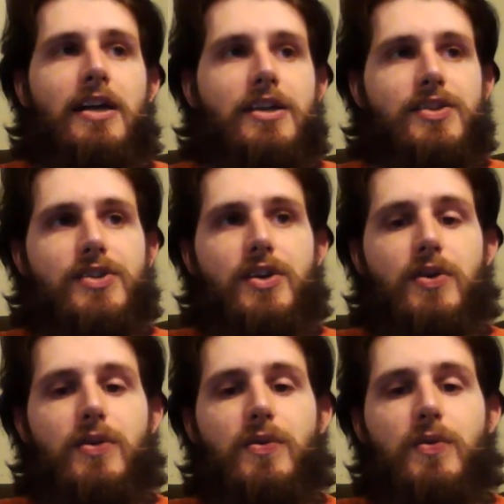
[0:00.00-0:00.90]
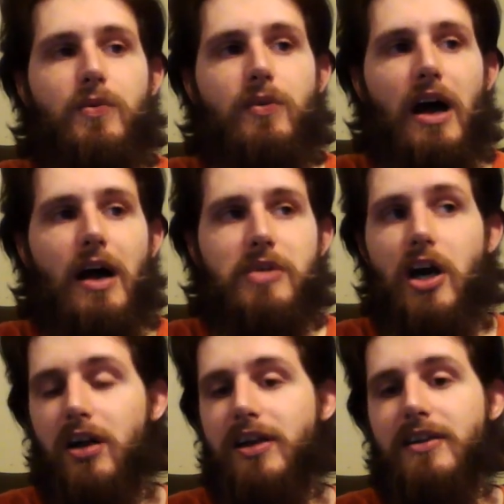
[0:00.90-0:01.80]
So I'm
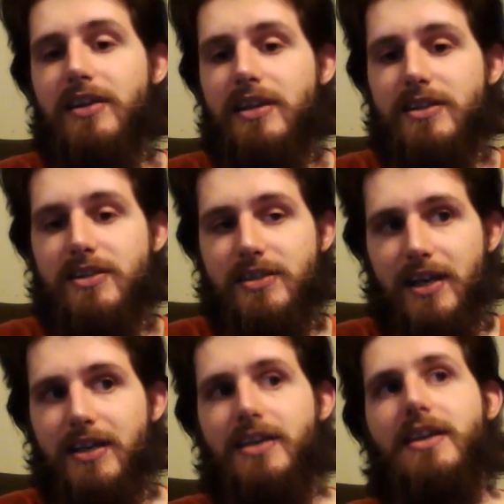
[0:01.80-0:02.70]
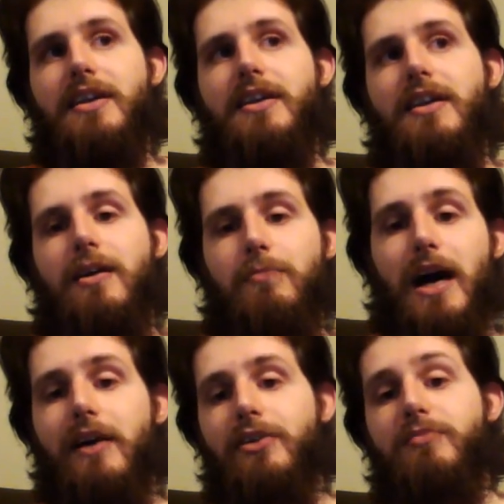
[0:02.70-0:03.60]
calling this technique
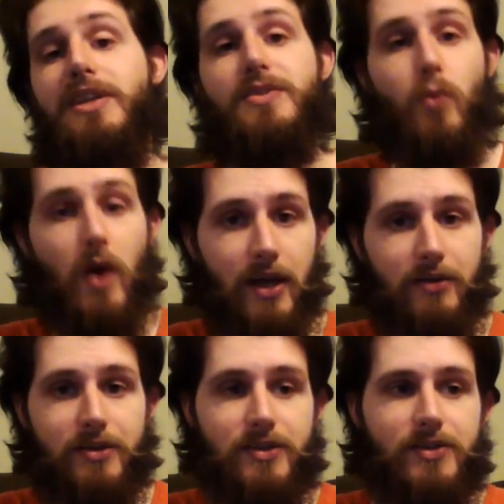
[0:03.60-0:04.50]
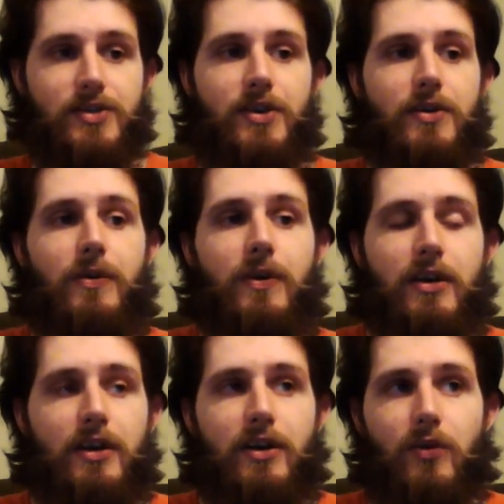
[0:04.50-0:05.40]
mild meets wild. So
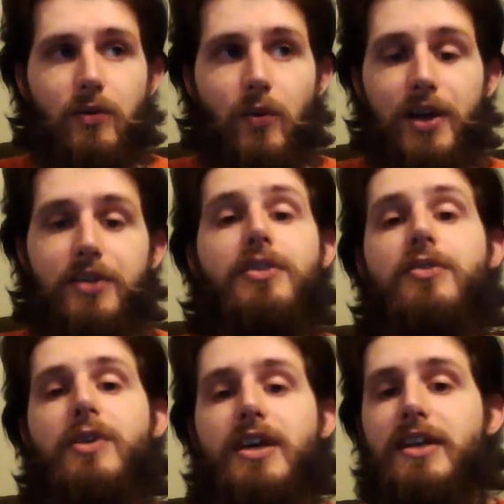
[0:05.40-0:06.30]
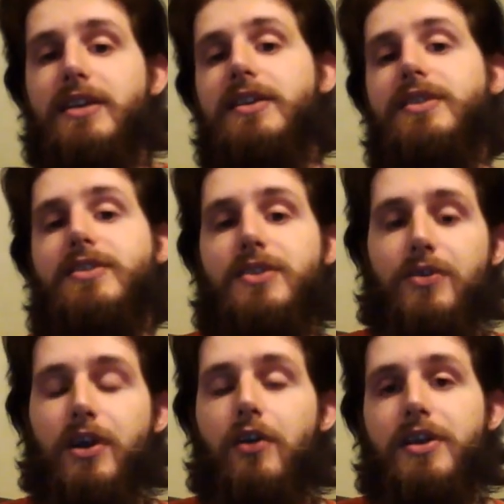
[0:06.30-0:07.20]
what you're doing is
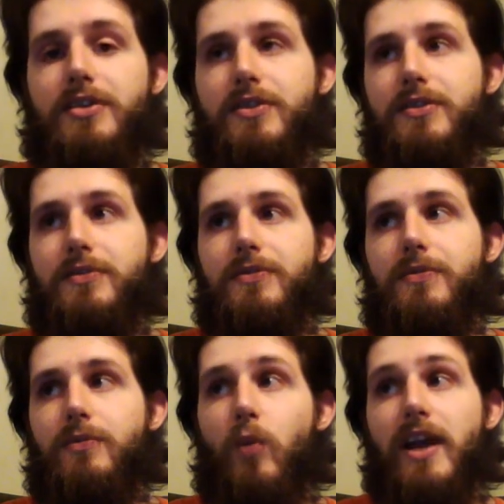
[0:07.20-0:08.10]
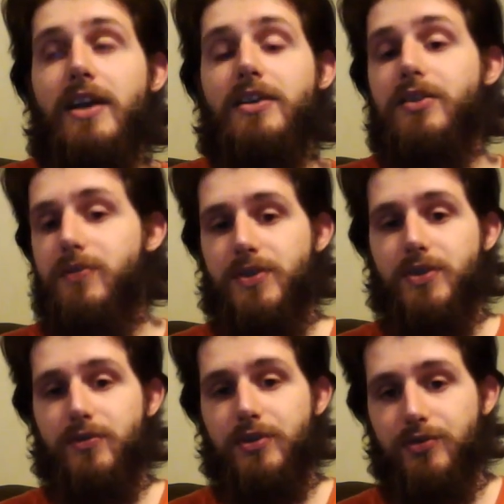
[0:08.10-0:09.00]
you're going to wake induce
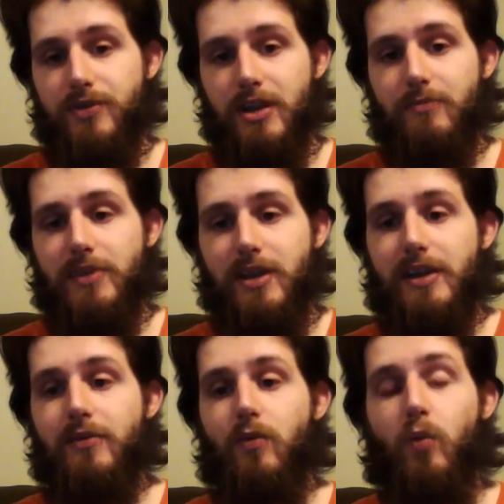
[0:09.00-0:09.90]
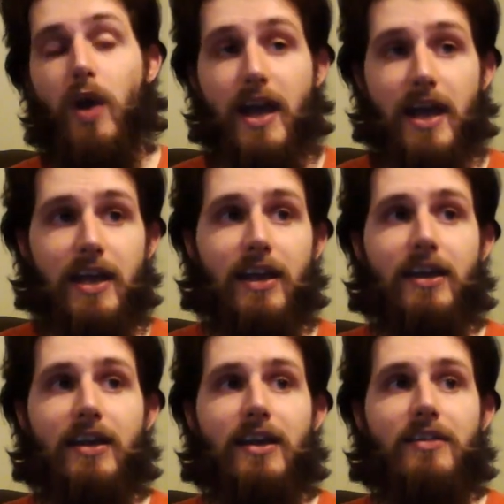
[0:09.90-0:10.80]
to a dream in a way
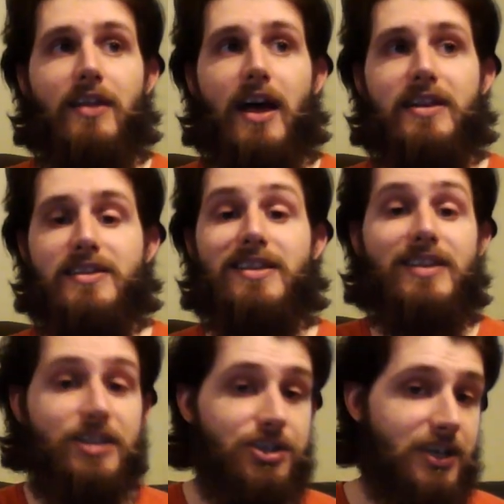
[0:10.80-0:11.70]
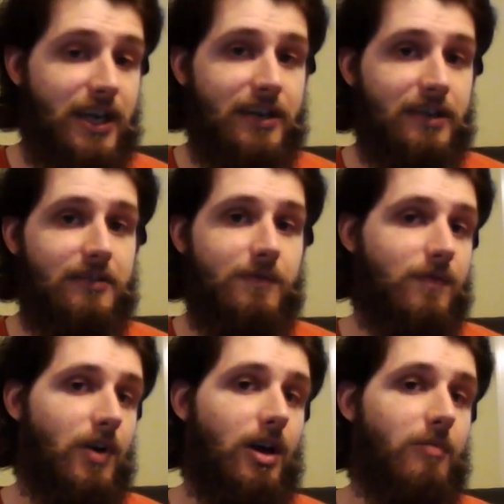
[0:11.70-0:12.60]
that is initiated
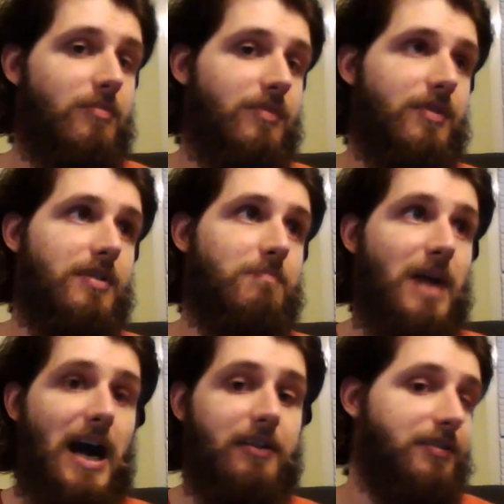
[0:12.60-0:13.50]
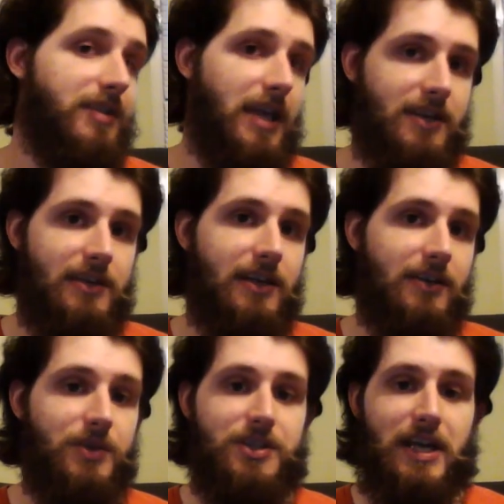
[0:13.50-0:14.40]
from the mild technique,
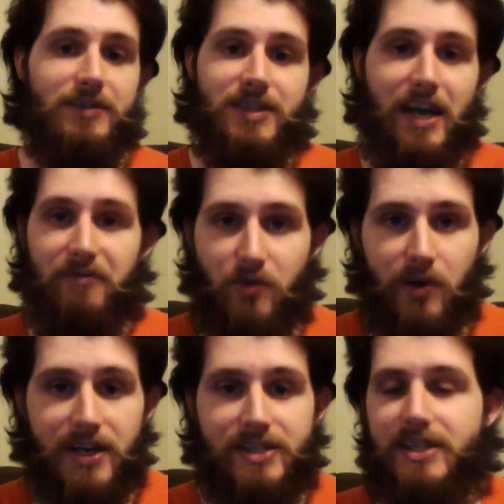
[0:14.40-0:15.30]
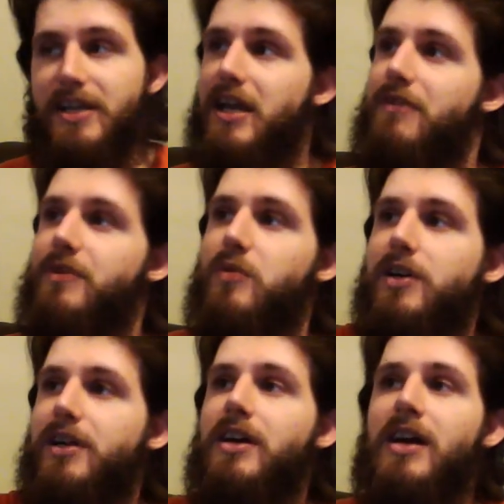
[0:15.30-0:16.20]
which sounds kind of crazy, and
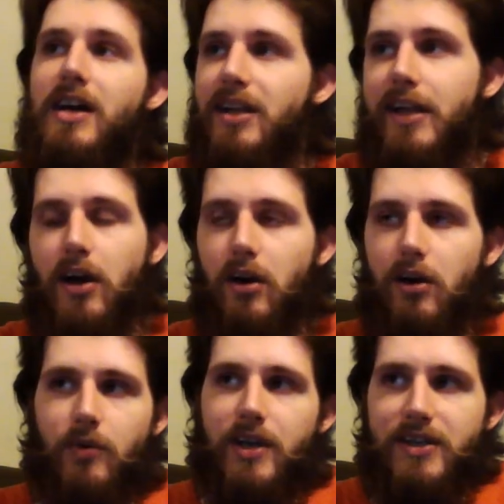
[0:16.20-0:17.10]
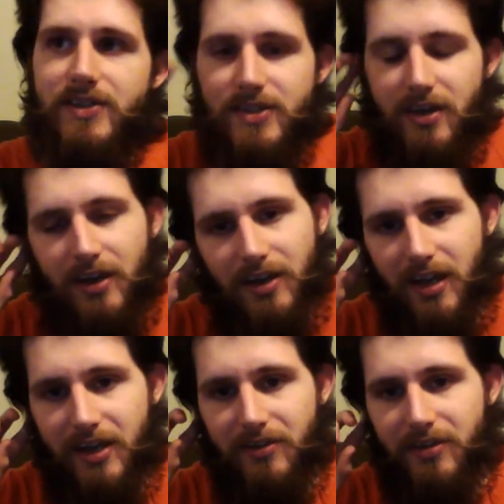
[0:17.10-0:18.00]
everyone, like always on
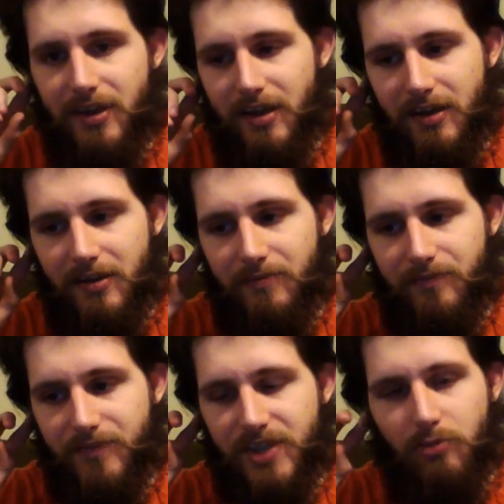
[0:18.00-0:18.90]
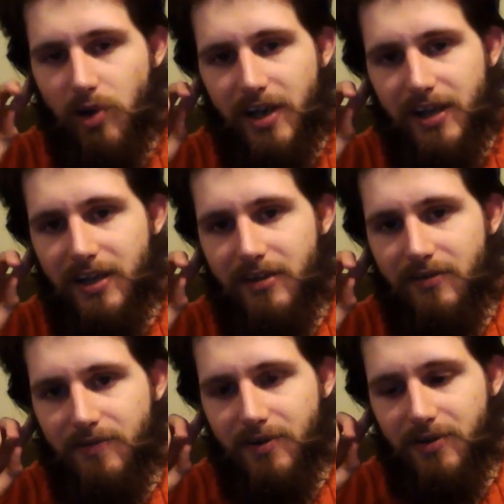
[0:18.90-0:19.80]
like the subreddit
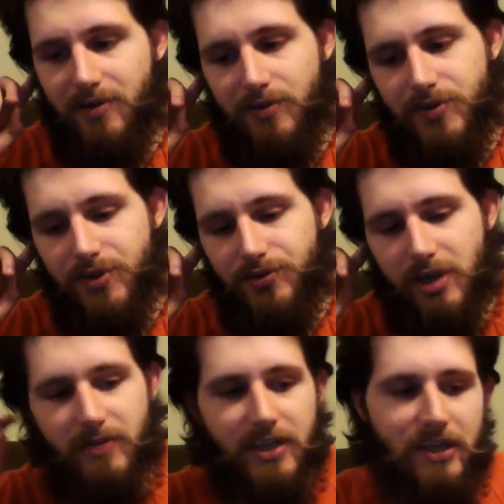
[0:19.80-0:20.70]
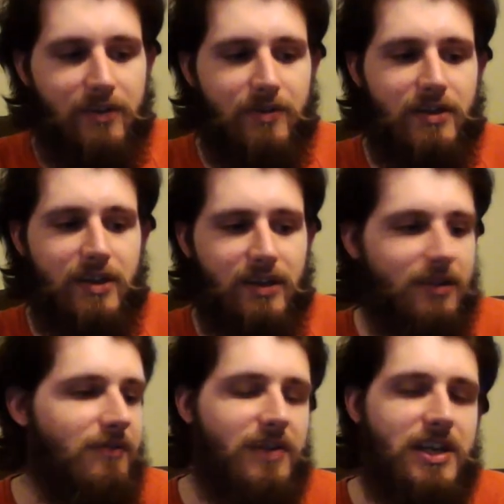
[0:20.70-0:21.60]
for lucid dreaming and everything
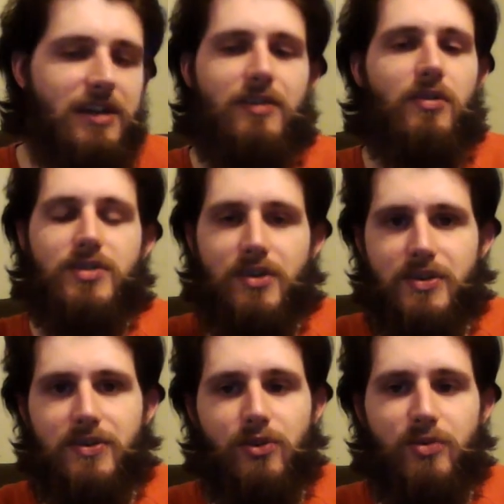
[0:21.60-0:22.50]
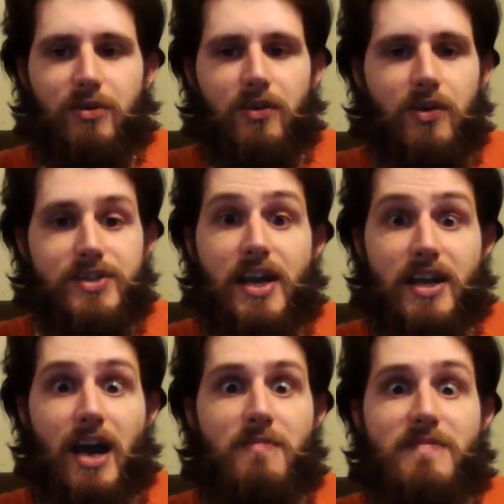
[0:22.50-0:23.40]
and videos on YouTube, people are always like,
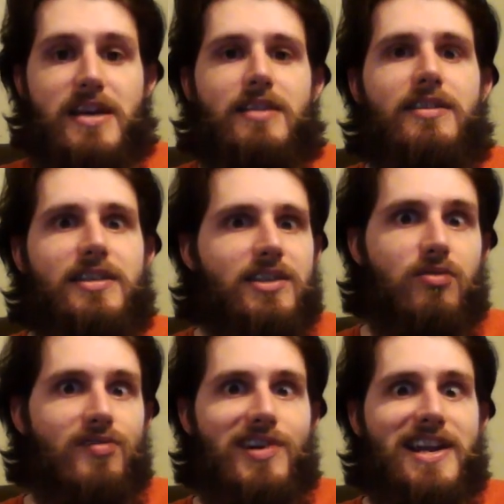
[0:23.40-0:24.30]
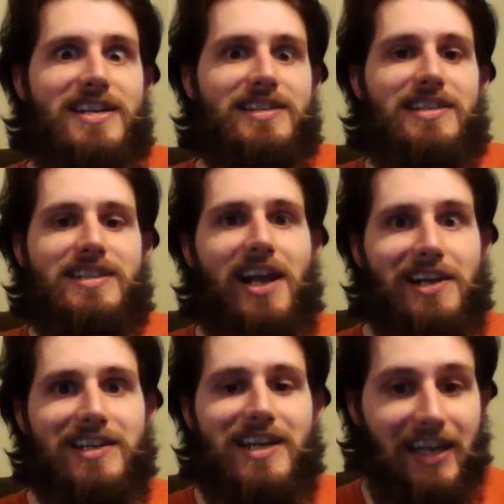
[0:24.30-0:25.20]
I made this crazy
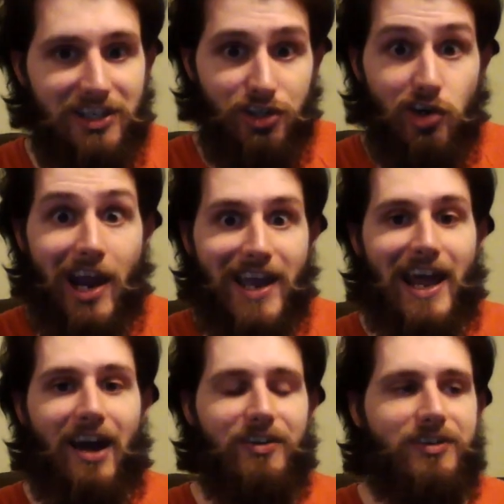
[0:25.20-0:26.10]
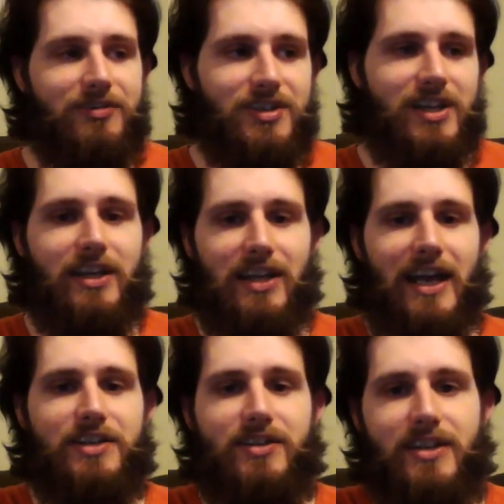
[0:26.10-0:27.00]
technique, try it out. And you're just like,
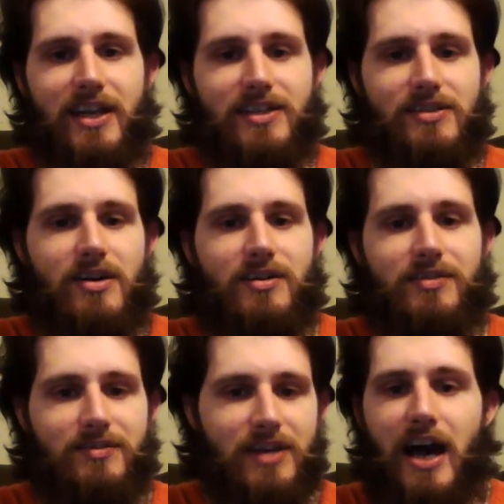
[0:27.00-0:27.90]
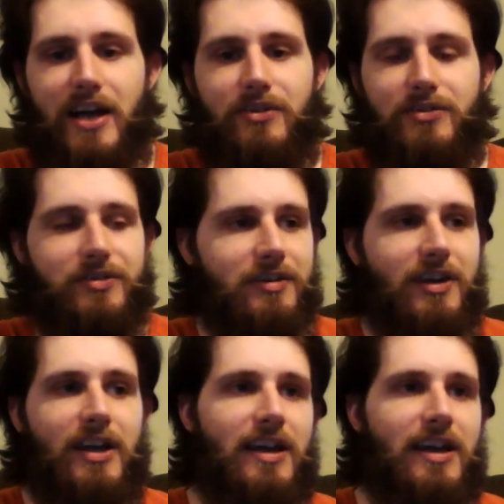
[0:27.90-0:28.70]
actually that's called dialed or